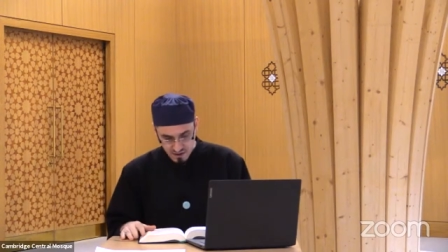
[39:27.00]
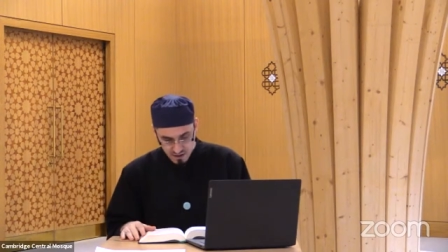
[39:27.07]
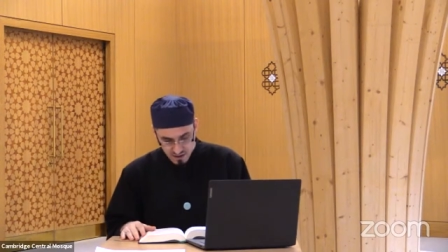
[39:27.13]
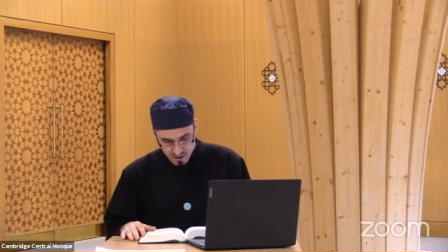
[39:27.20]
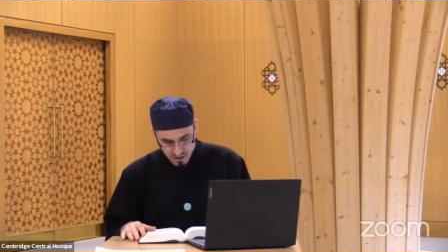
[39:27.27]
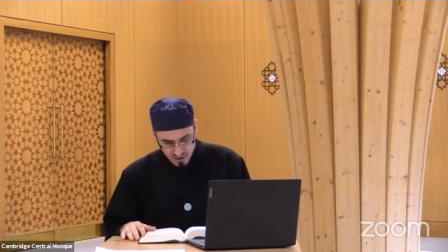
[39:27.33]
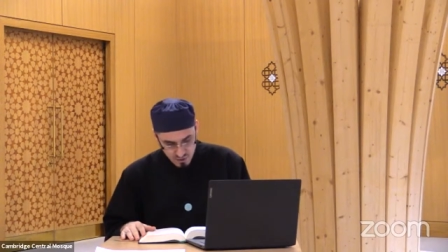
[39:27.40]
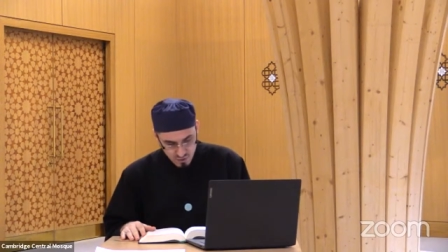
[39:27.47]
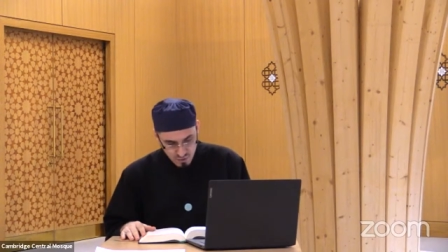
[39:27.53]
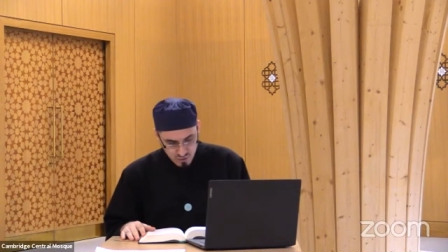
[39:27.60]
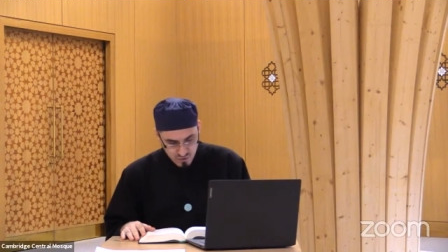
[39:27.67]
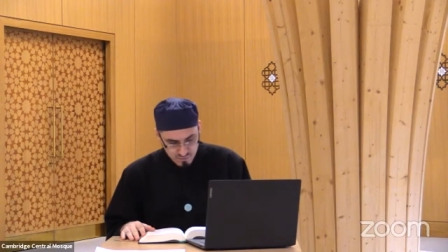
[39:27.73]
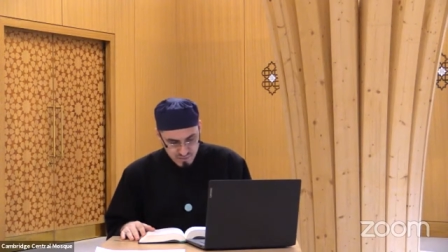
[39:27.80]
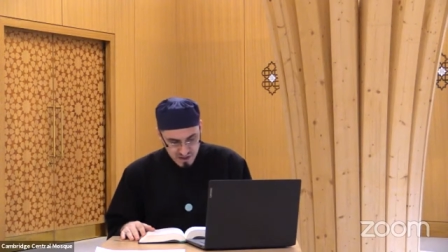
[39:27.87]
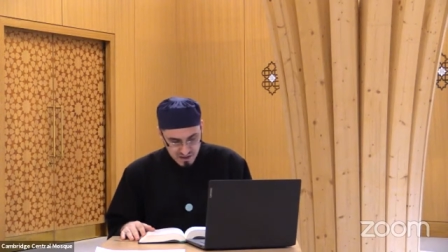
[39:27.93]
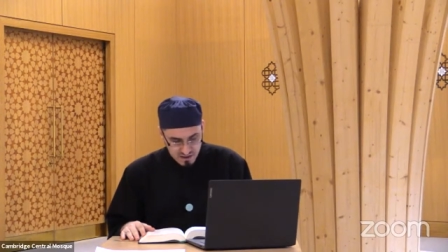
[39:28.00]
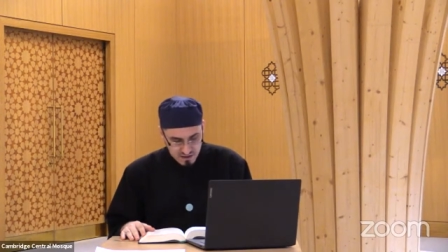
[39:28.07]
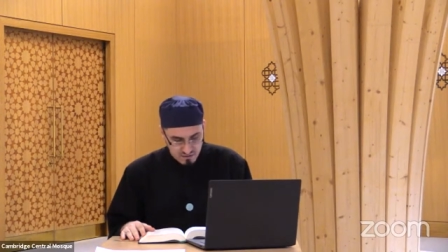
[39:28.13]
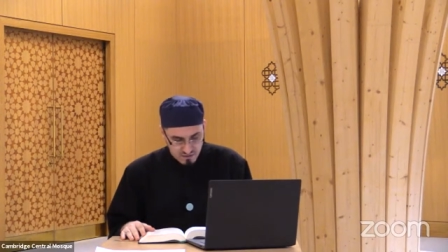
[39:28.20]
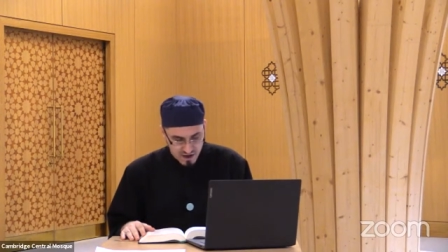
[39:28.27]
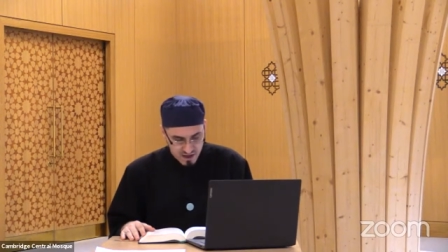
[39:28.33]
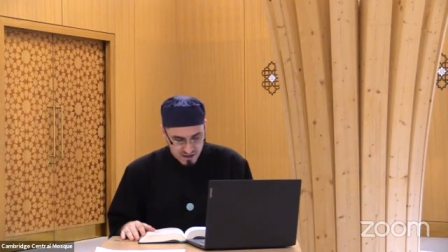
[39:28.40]
uh, huge,
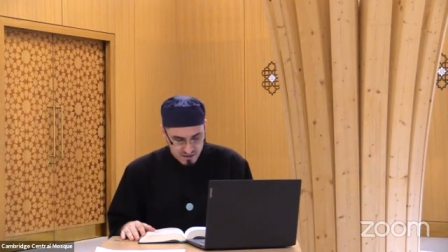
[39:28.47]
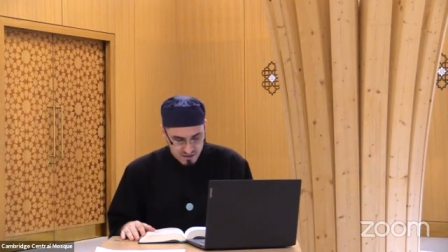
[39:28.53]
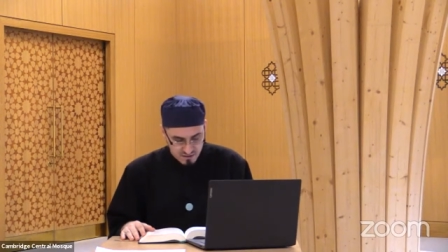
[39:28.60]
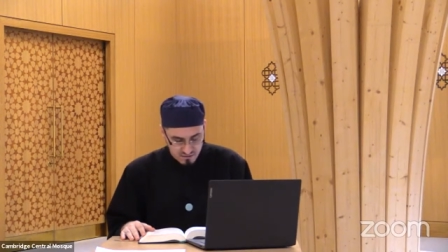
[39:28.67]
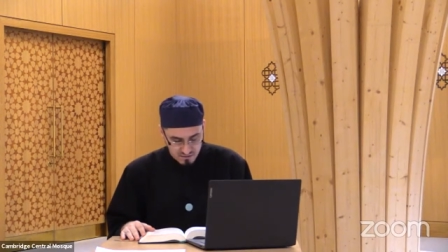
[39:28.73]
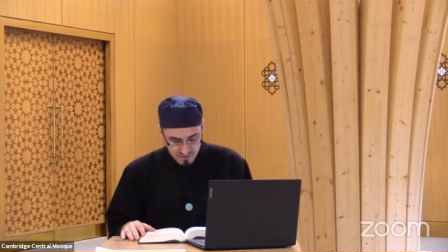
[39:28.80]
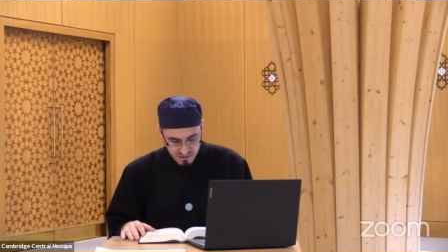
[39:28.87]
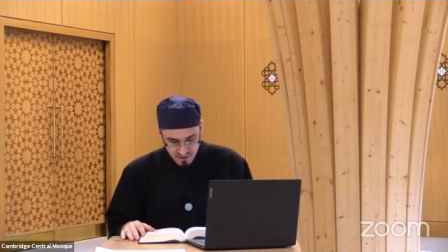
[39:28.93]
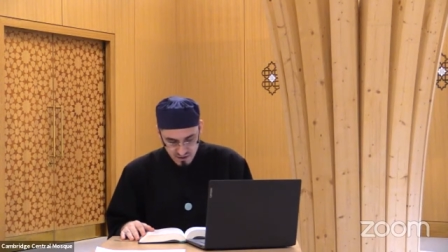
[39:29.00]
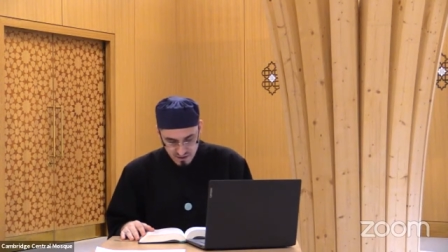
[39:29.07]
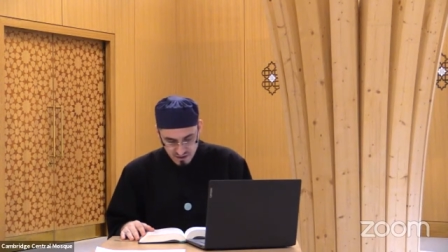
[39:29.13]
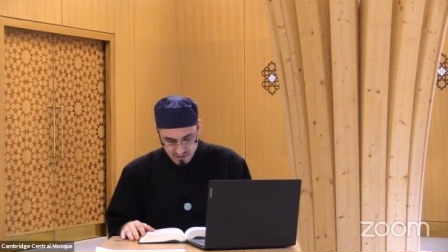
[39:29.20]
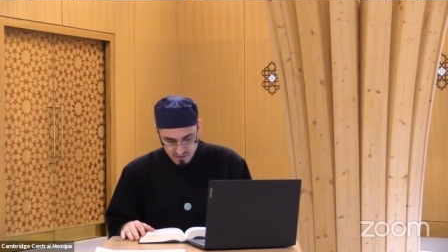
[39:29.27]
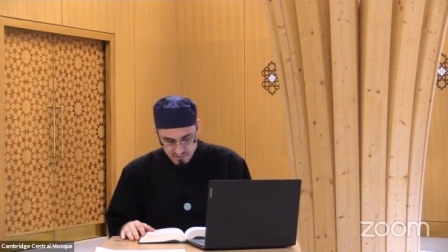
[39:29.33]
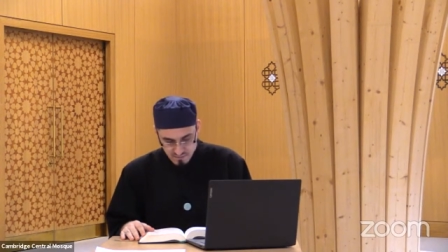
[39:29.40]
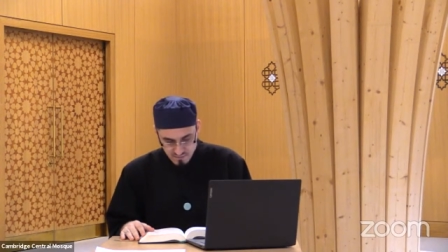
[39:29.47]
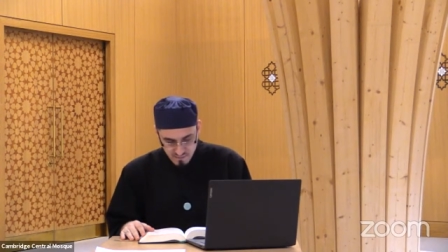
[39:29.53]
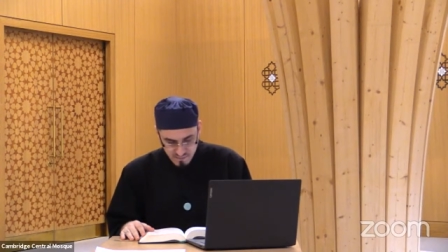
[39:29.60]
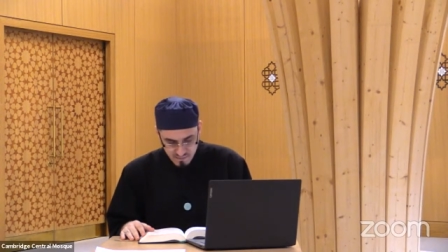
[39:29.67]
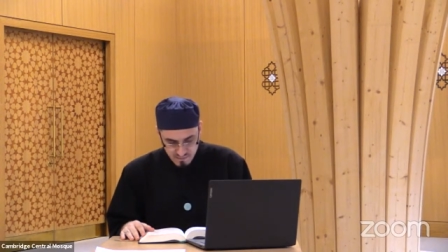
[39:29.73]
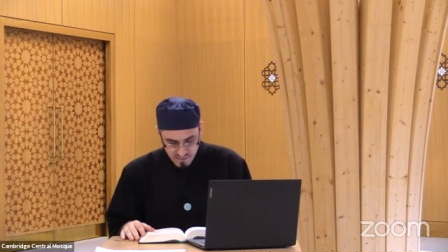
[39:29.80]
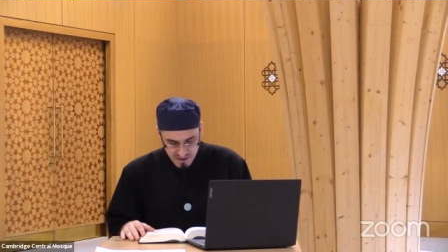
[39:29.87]
big, great, you know, uh,
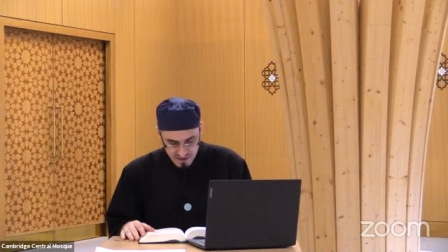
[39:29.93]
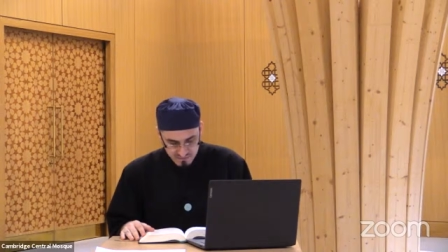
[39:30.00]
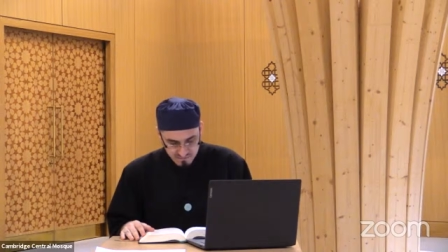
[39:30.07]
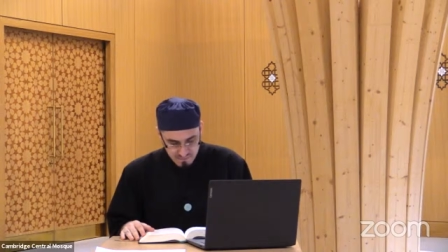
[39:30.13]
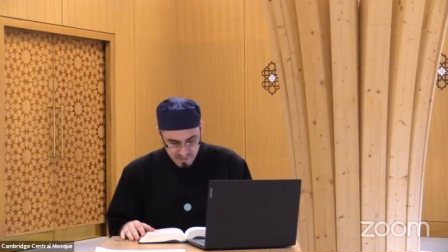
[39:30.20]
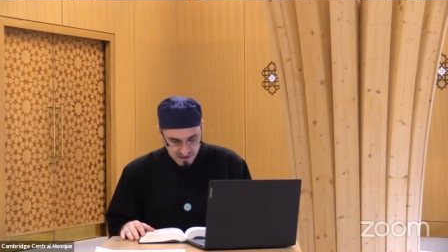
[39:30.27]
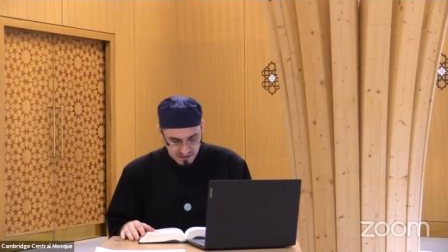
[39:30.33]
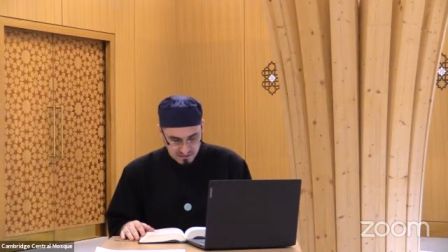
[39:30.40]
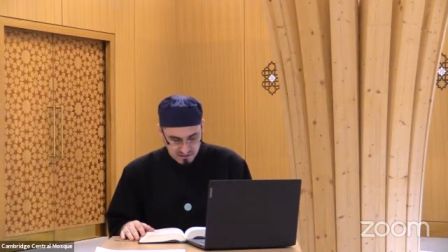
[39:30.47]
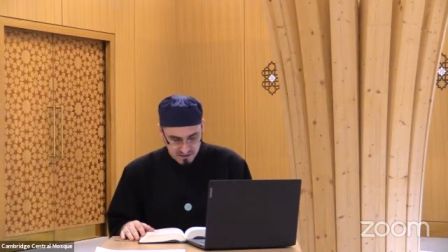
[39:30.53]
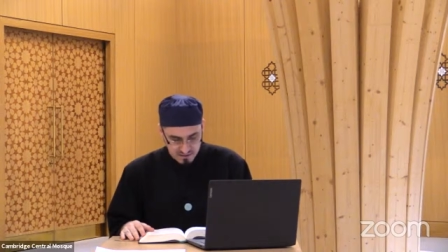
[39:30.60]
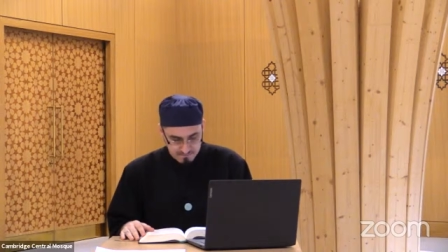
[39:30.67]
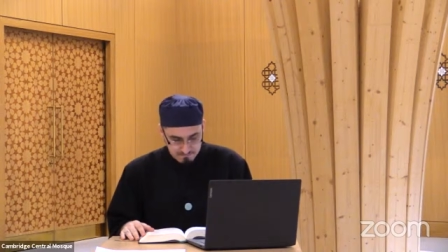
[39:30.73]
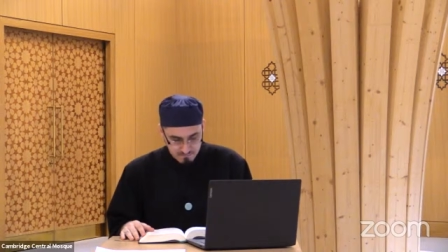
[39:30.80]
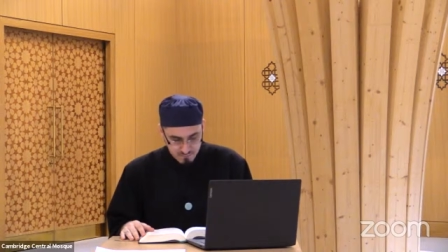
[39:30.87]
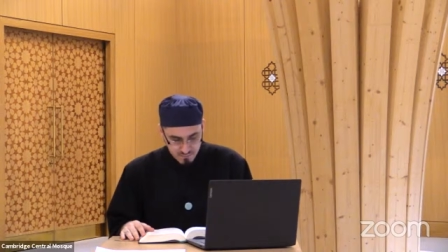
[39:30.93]
big penalty.